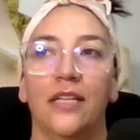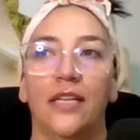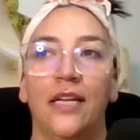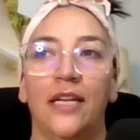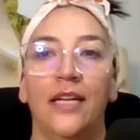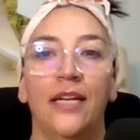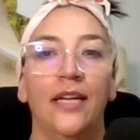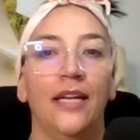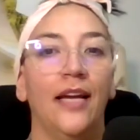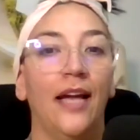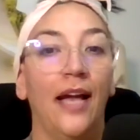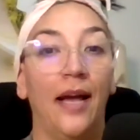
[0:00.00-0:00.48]

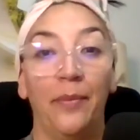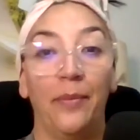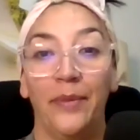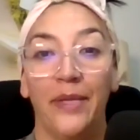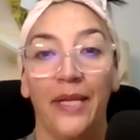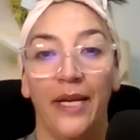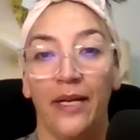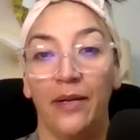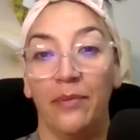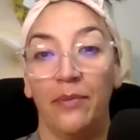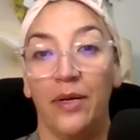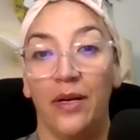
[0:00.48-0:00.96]
and I'm
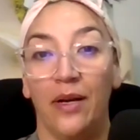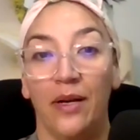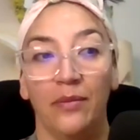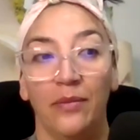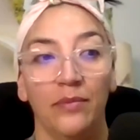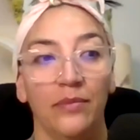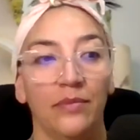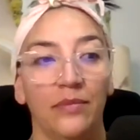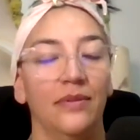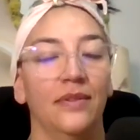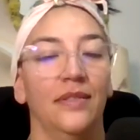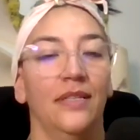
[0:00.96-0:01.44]
not a
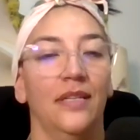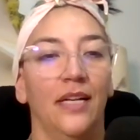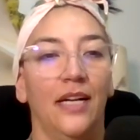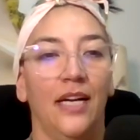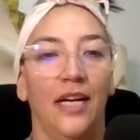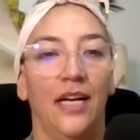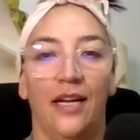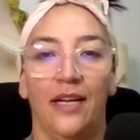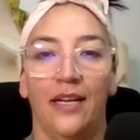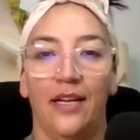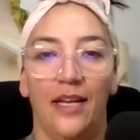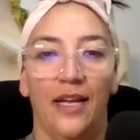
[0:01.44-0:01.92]
mom,
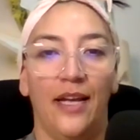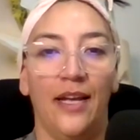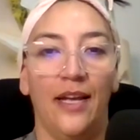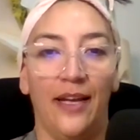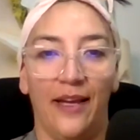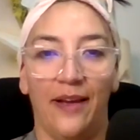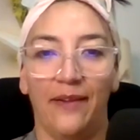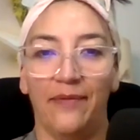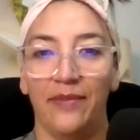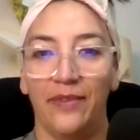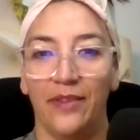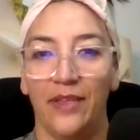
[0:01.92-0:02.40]
I, I
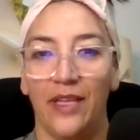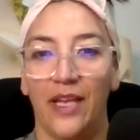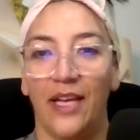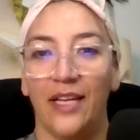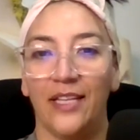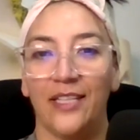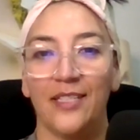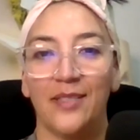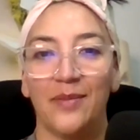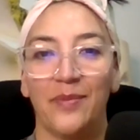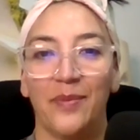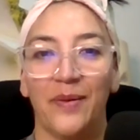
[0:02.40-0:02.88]
have not
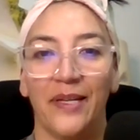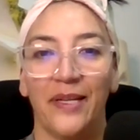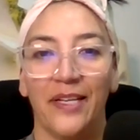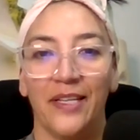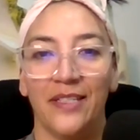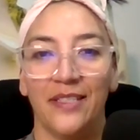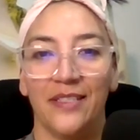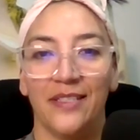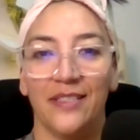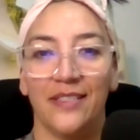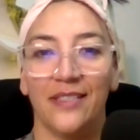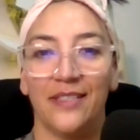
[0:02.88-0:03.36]

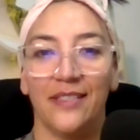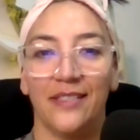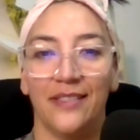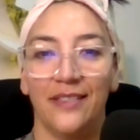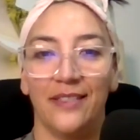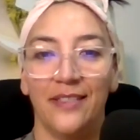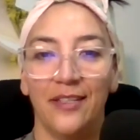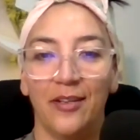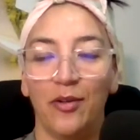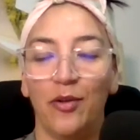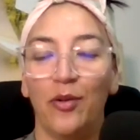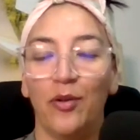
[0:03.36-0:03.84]
experienced
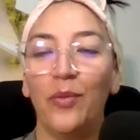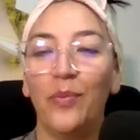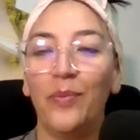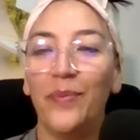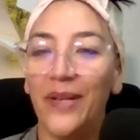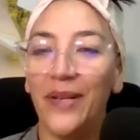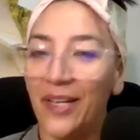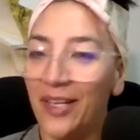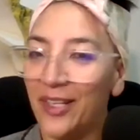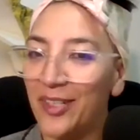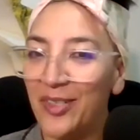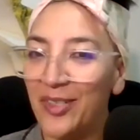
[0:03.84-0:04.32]
the whole
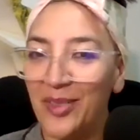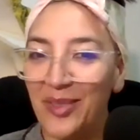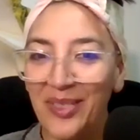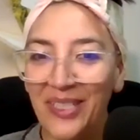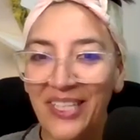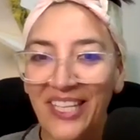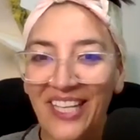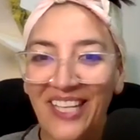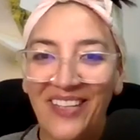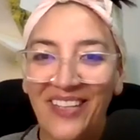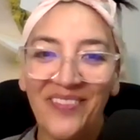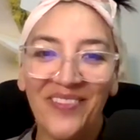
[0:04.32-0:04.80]

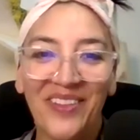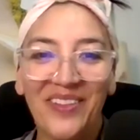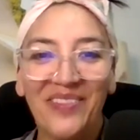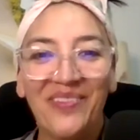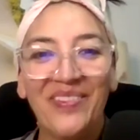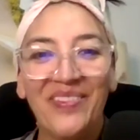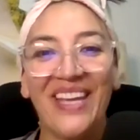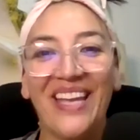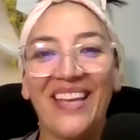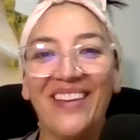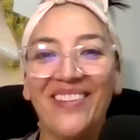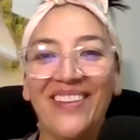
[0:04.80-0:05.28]
miracle of the
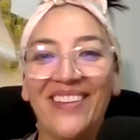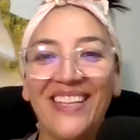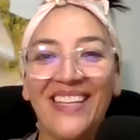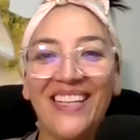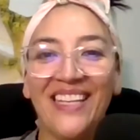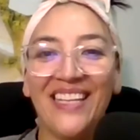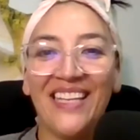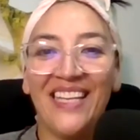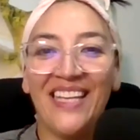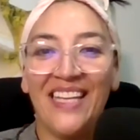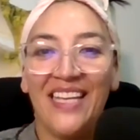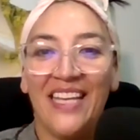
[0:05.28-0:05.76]
baby.
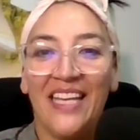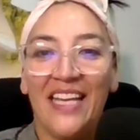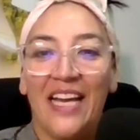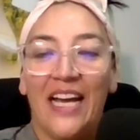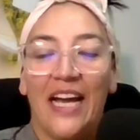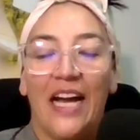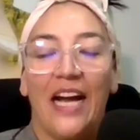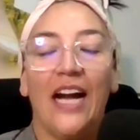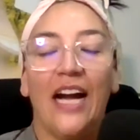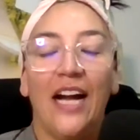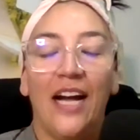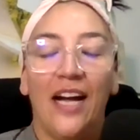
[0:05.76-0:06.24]

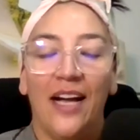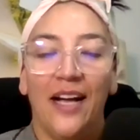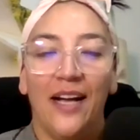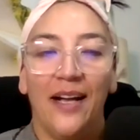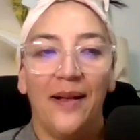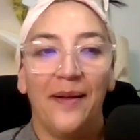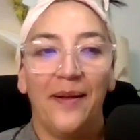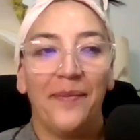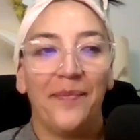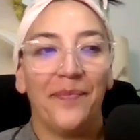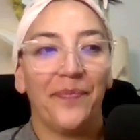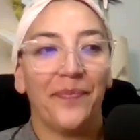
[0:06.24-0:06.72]
Mm-hmm.
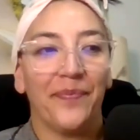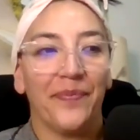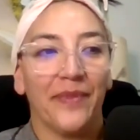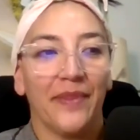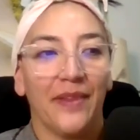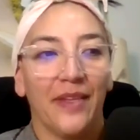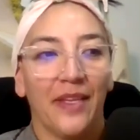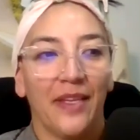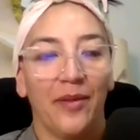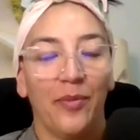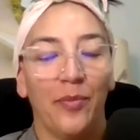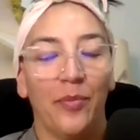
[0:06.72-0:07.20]
um,
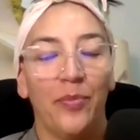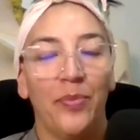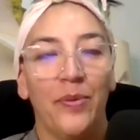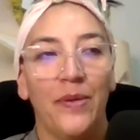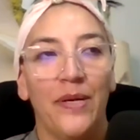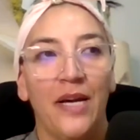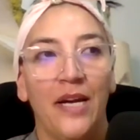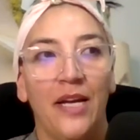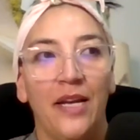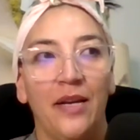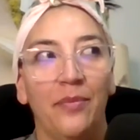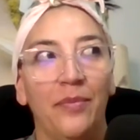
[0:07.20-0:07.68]

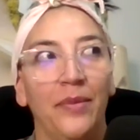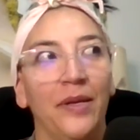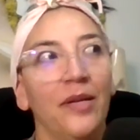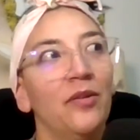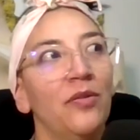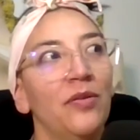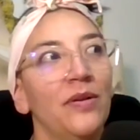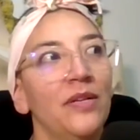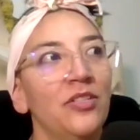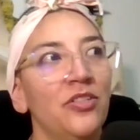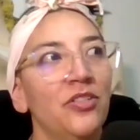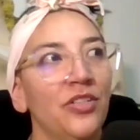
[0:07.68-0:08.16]
but my
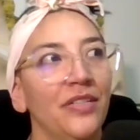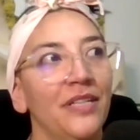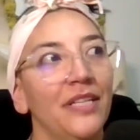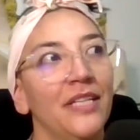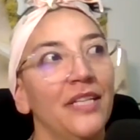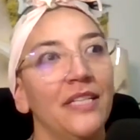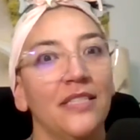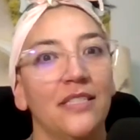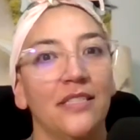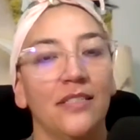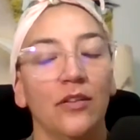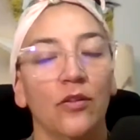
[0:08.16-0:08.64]
question
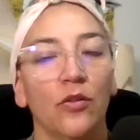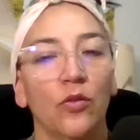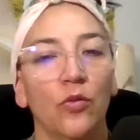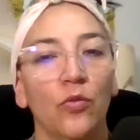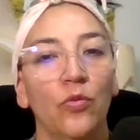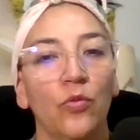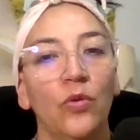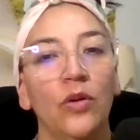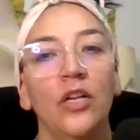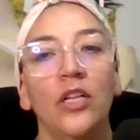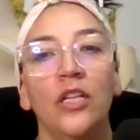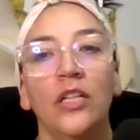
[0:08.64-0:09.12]
is
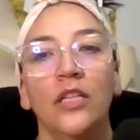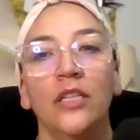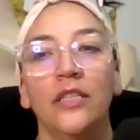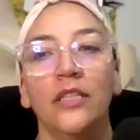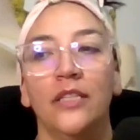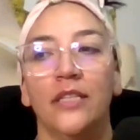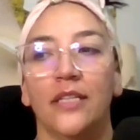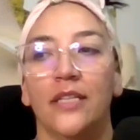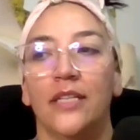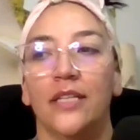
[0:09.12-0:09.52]
will